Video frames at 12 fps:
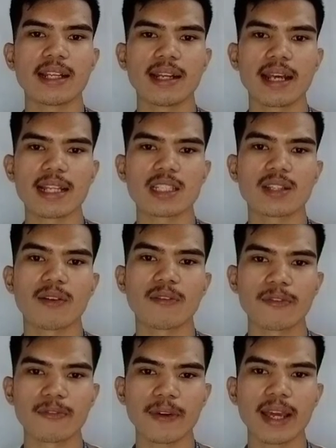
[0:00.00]
the lens
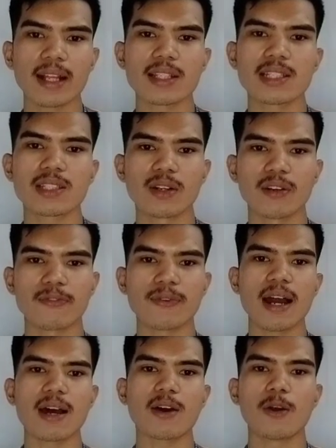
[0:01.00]
fails to
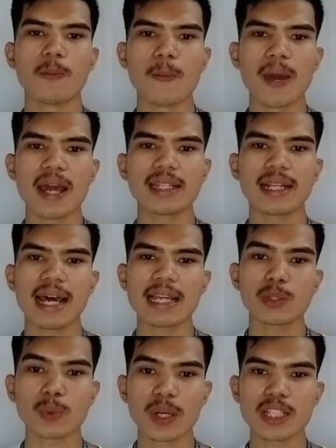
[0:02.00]
refract or bend the
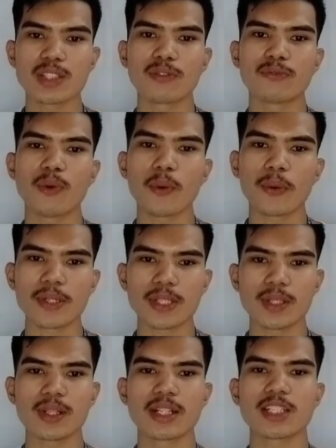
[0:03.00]
light rays to
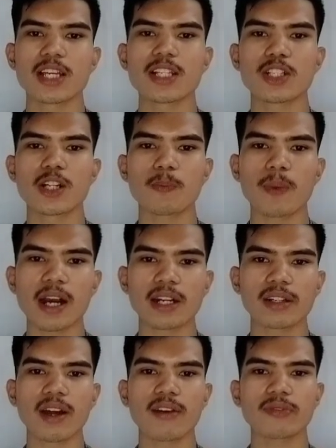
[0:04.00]
focus on the central
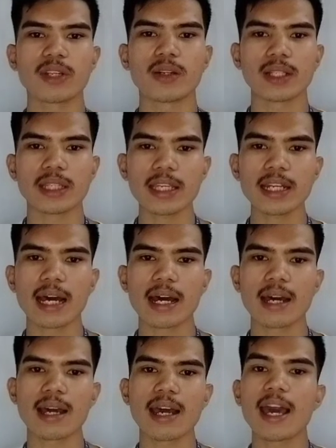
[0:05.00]
part of the
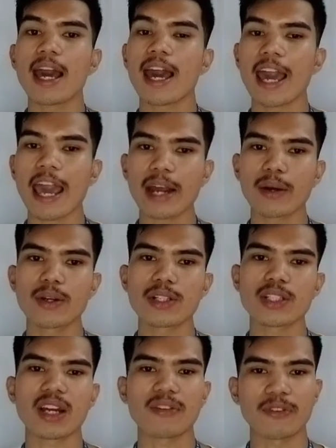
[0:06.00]
retina,
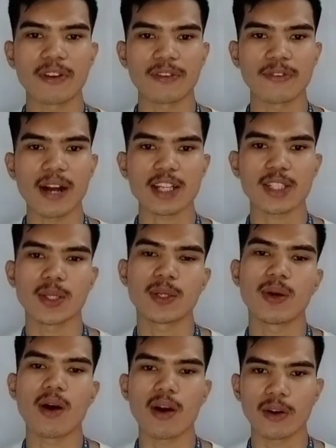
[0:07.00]
errors of
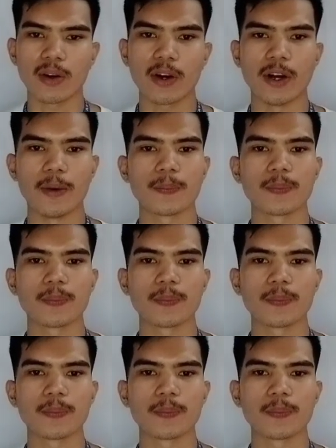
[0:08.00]
refraction occur.